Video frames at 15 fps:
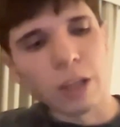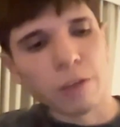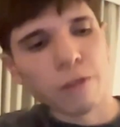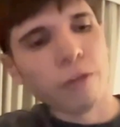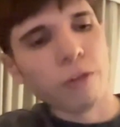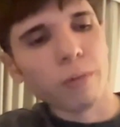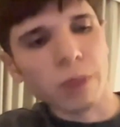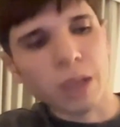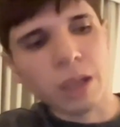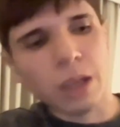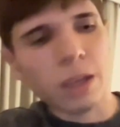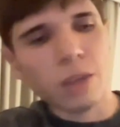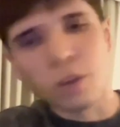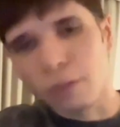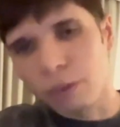from
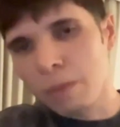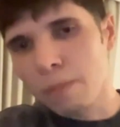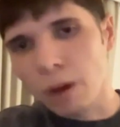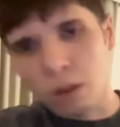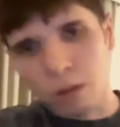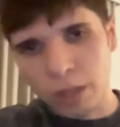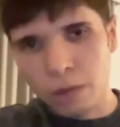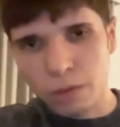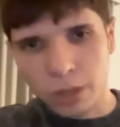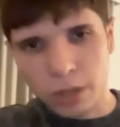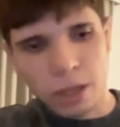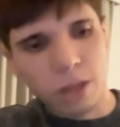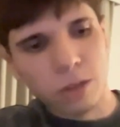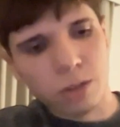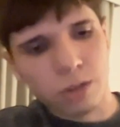inbound
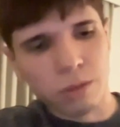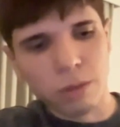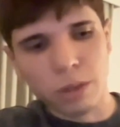liquidity to